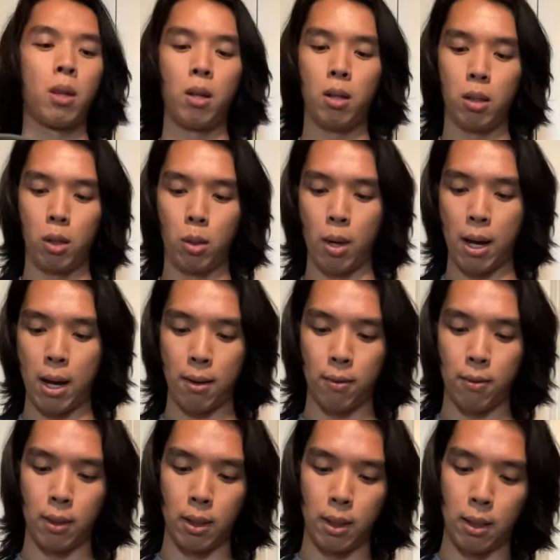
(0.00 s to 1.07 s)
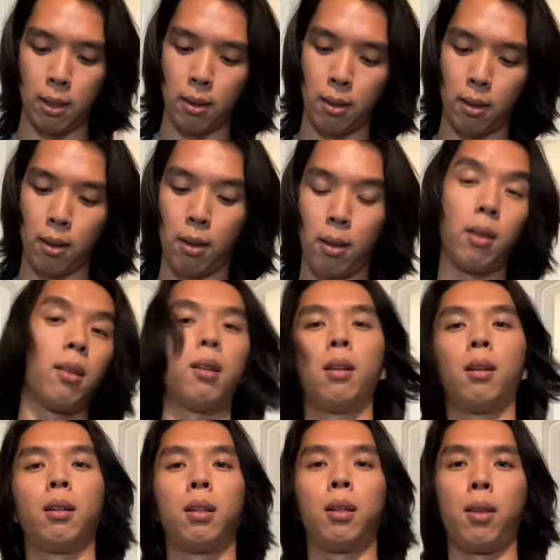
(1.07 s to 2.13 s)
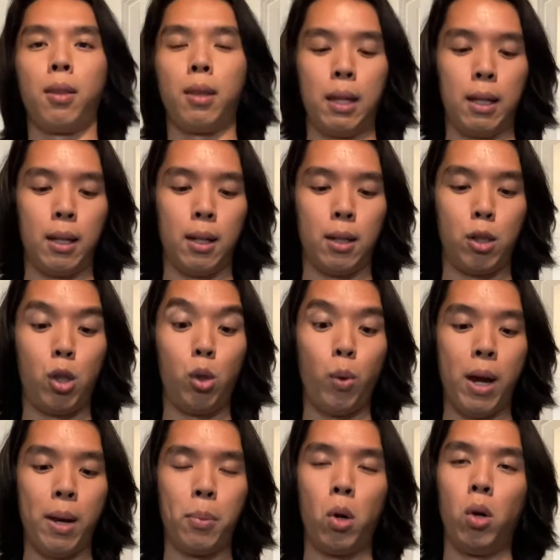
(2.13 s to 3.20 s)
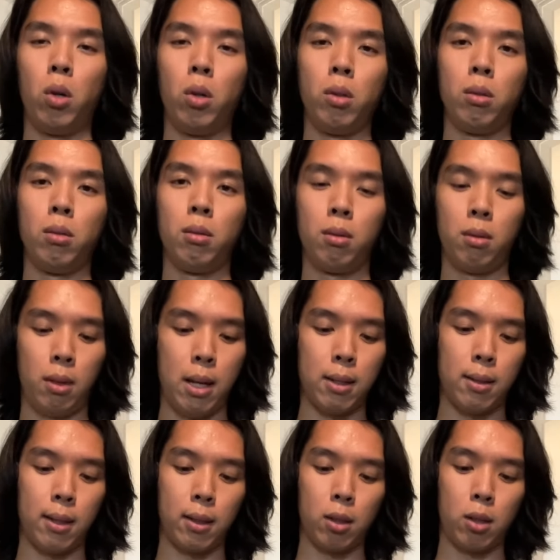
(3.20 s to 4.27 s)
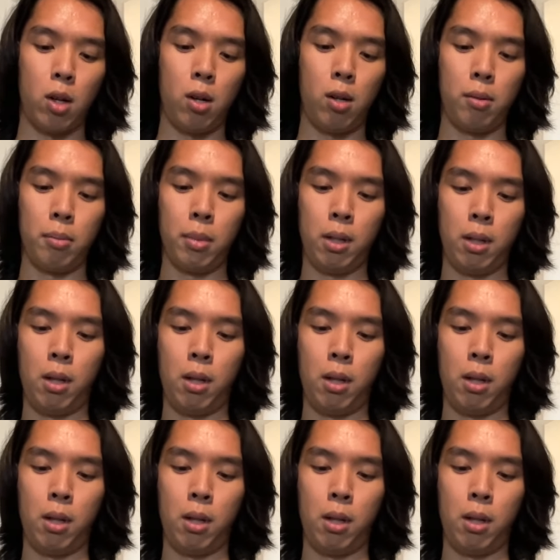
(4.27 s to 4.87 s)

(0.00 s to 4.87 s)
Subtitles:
You have the two-way pull, as I like to call them,